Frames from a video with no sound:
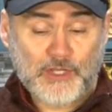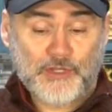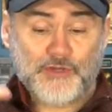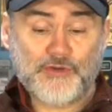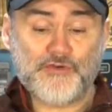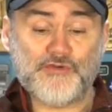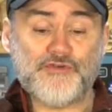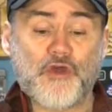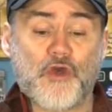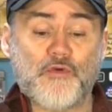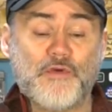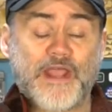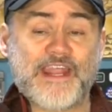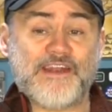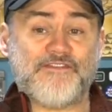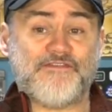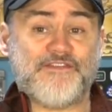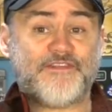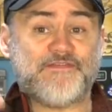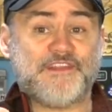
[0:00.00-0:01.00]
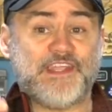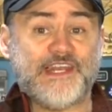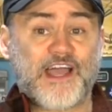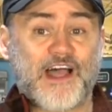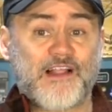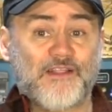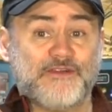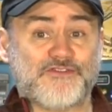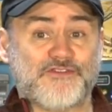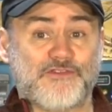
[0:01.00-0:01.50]
who donate
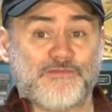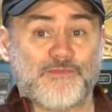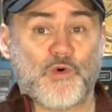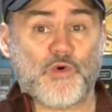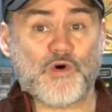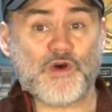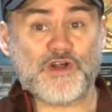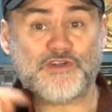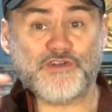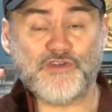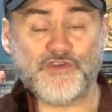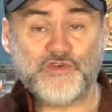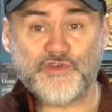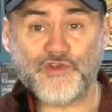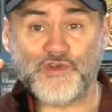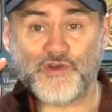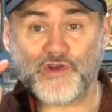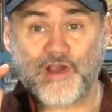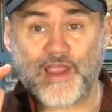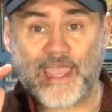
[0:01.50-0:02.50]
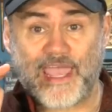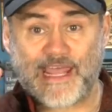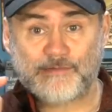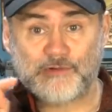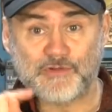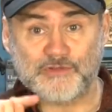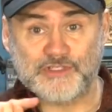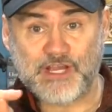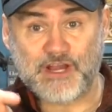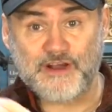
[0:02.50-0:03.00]
$50 or more to your
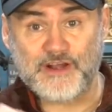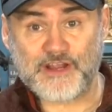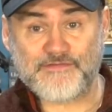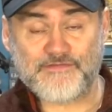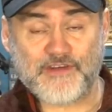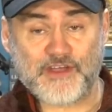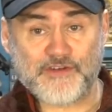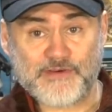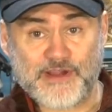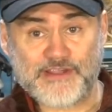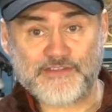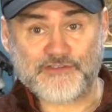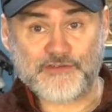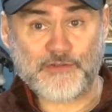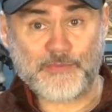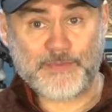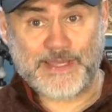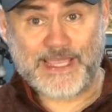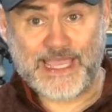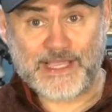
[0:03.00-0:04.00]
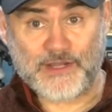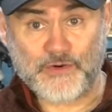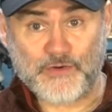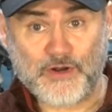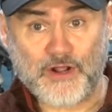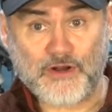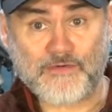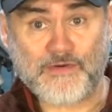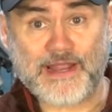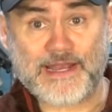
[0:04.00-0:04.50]
animal charity fundraiser that we got
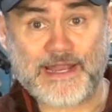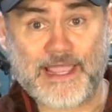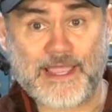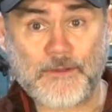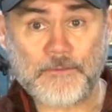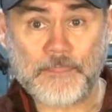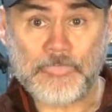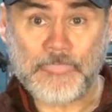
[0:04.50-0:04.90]
going on right now.